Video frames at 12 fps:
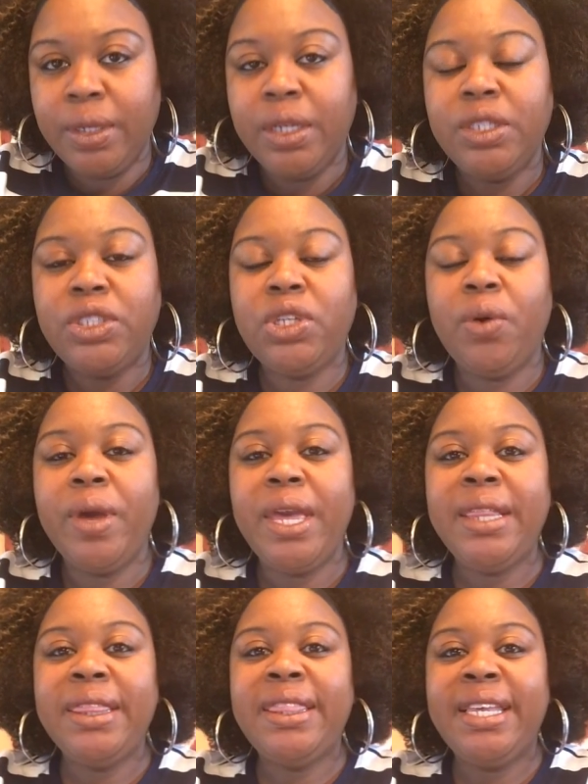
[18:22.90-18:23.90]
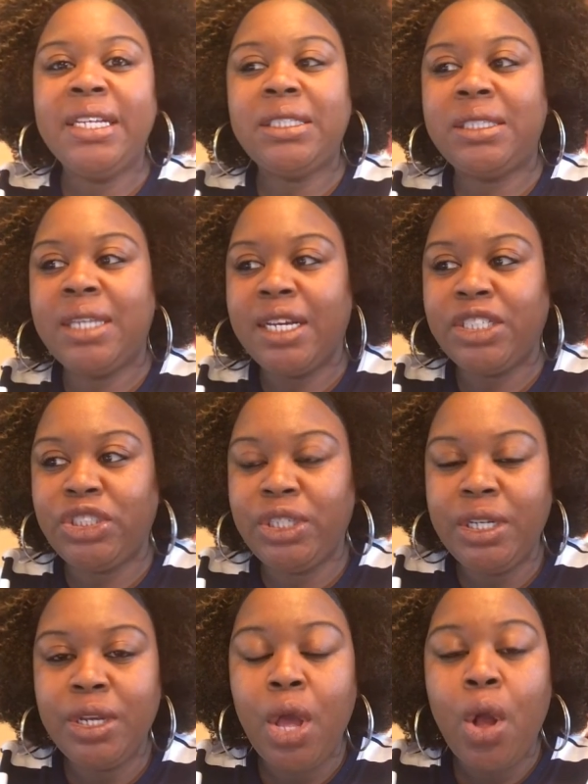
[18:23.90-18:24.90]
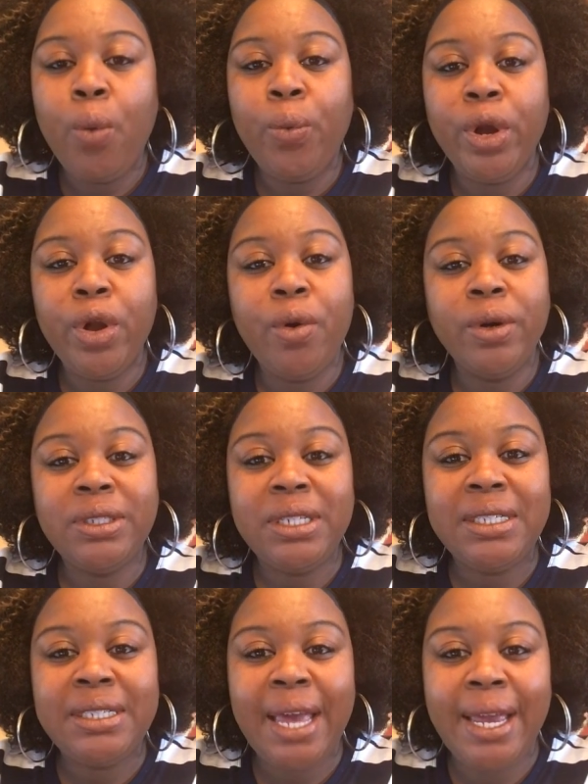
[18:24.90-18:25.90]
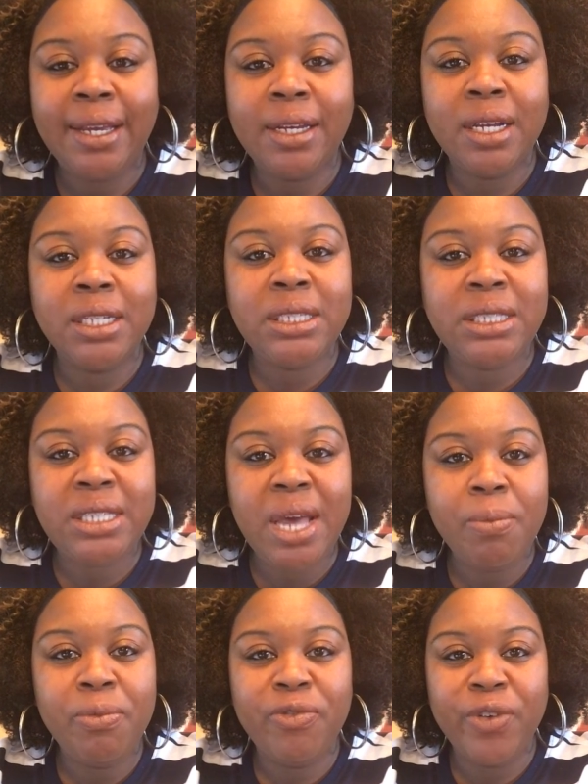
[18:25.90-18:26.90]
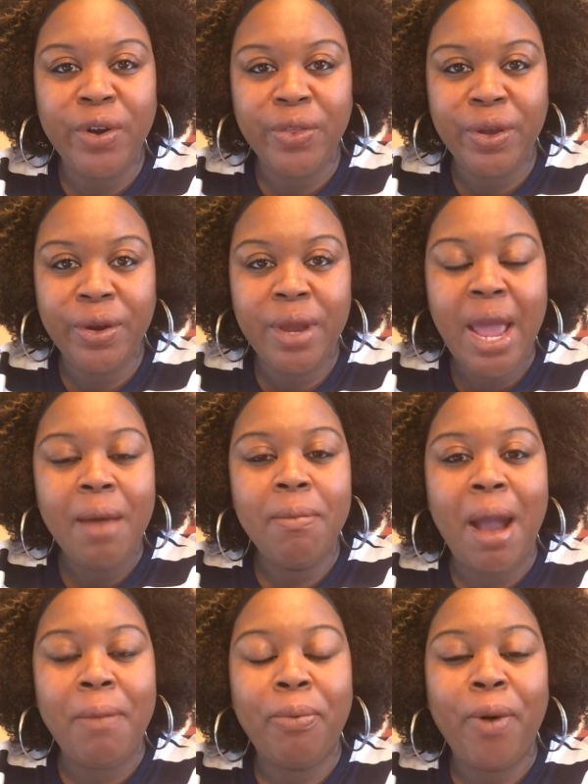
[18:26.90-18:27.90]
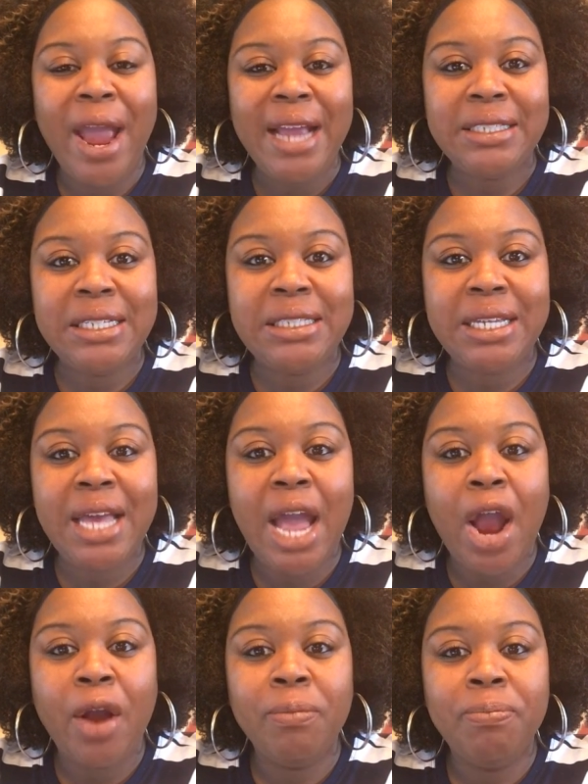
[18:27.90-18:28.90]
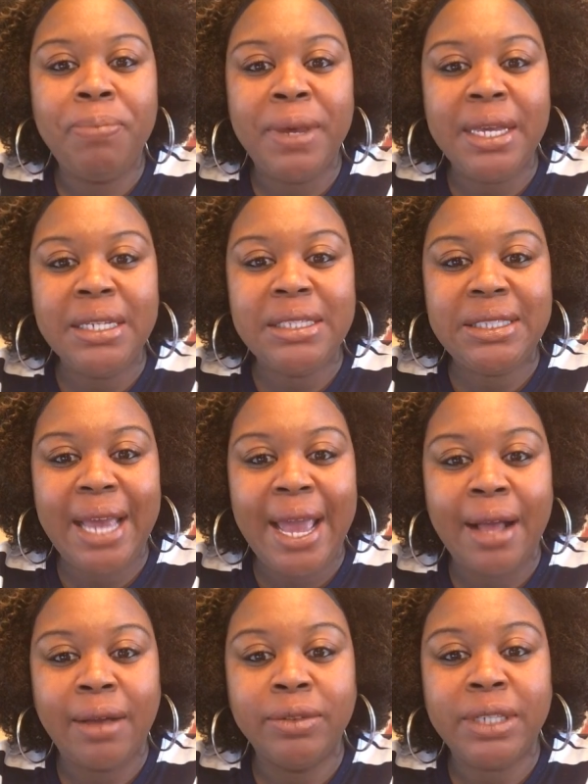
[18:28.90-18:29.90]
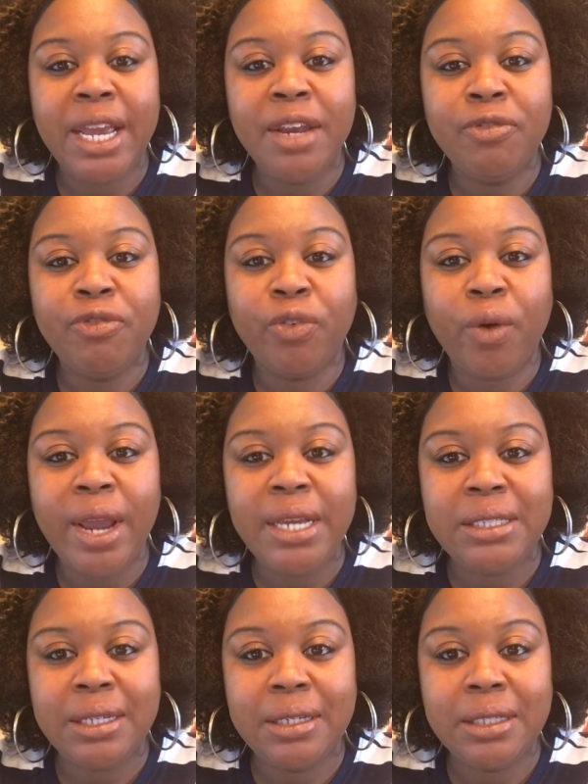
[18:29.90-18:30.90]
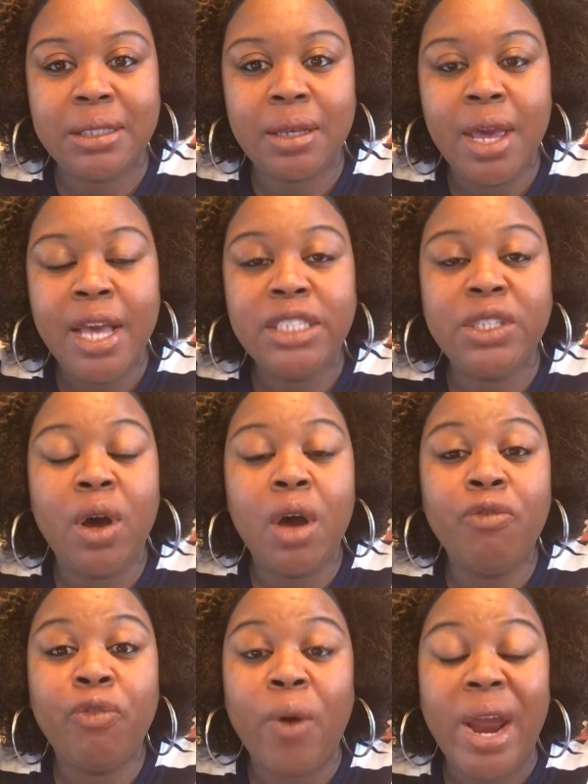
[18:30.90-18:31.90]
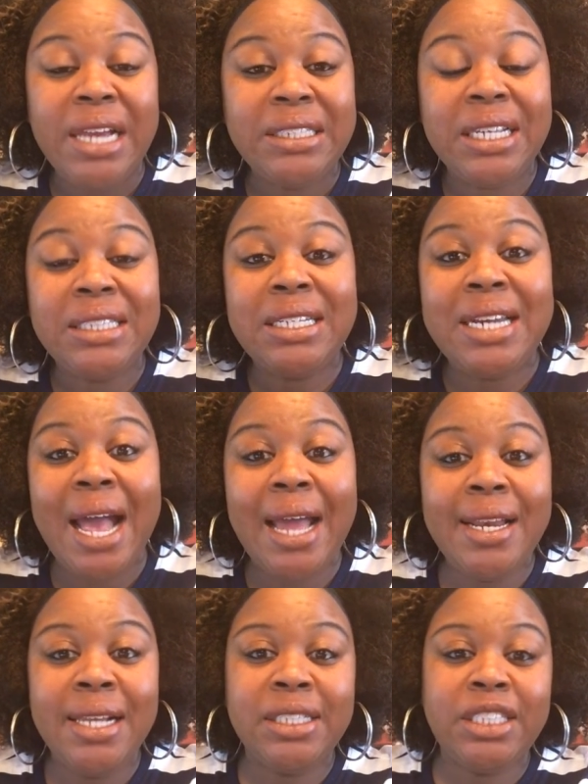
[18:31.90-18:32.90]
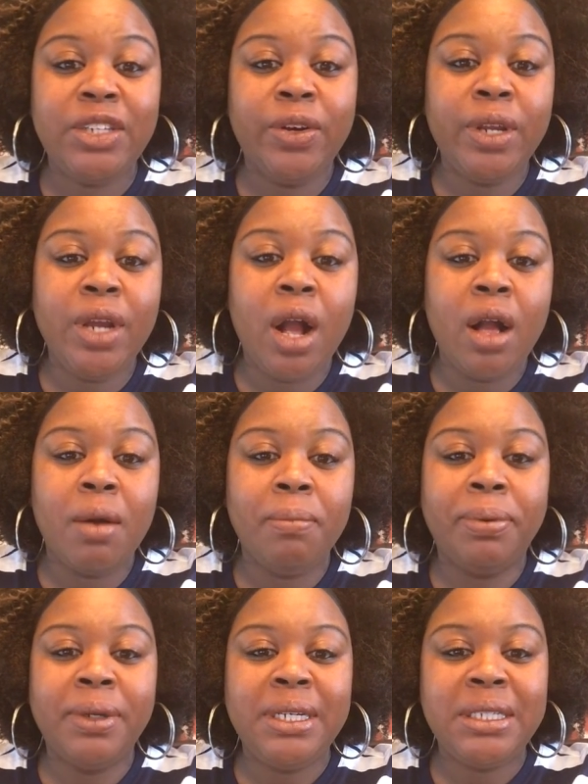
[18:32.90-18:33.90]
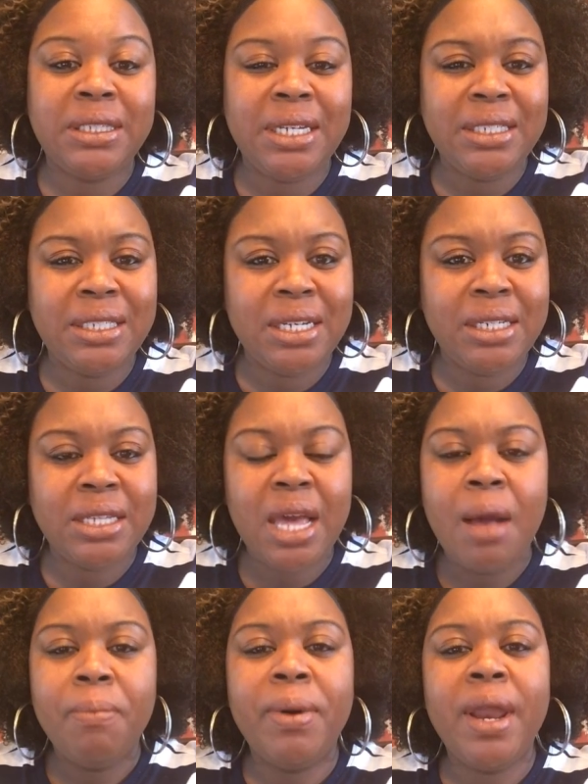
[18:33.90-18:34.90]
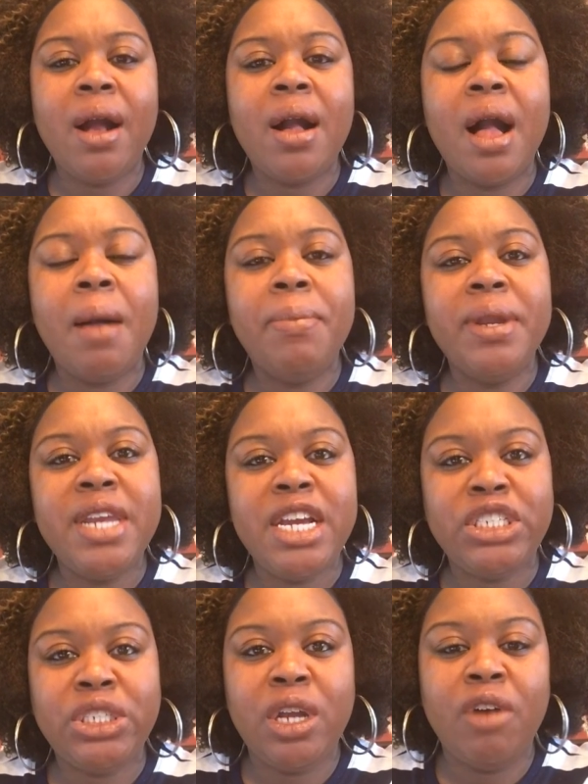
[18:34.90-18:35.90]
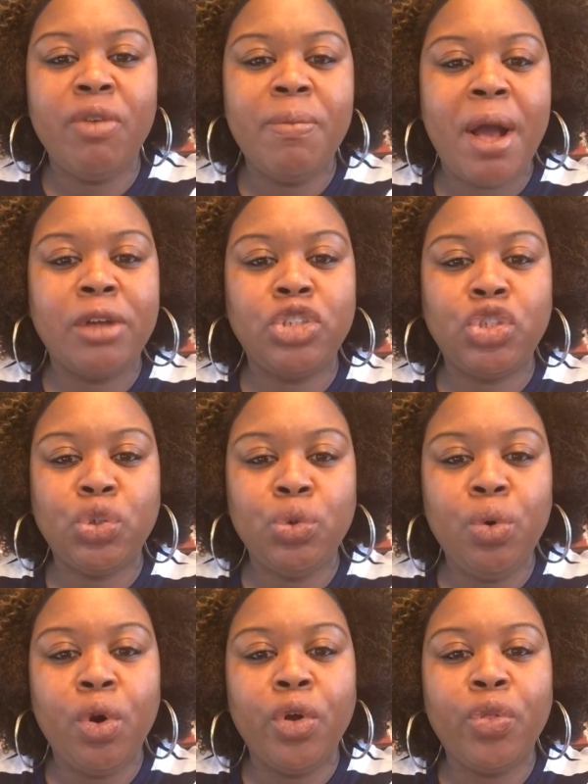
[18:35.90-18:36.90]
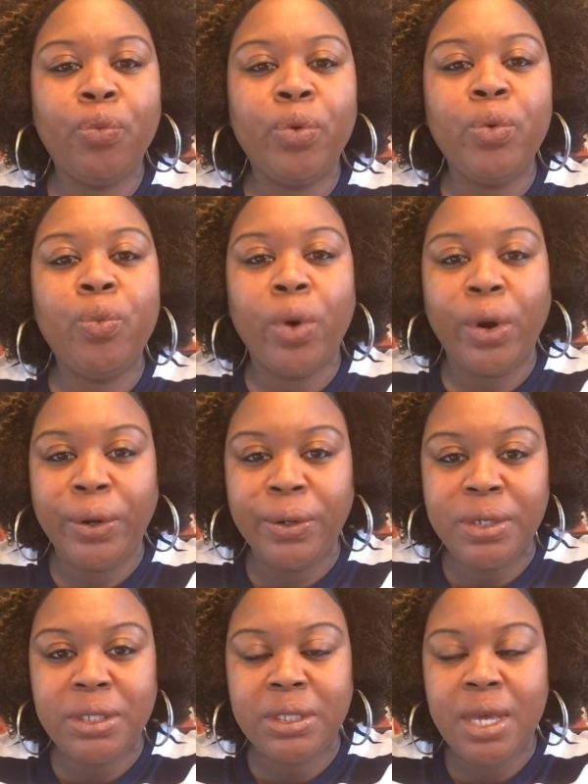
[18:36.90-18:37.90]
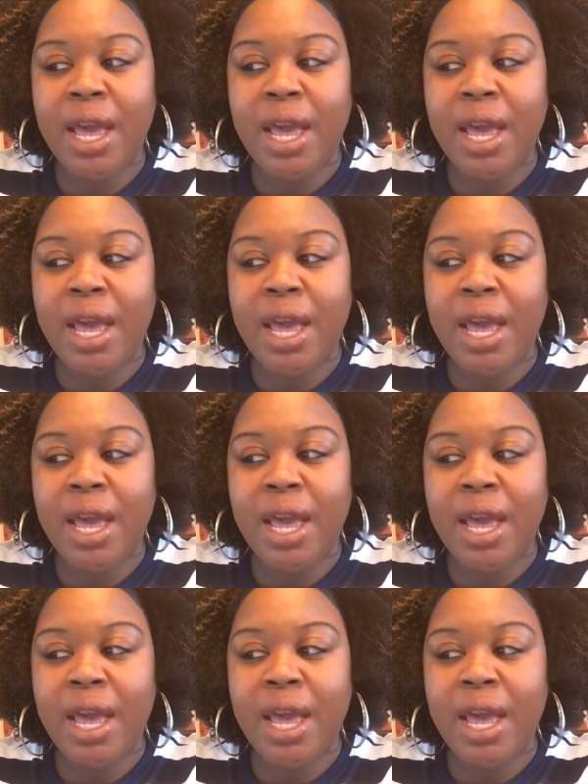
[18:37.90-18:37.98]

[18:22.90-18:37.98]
So in this section, we're going to take it a step further by practicing our B sound in phrases. So a phrase is not necessarily a complete sentence, but a combination of about 2 or 3 words.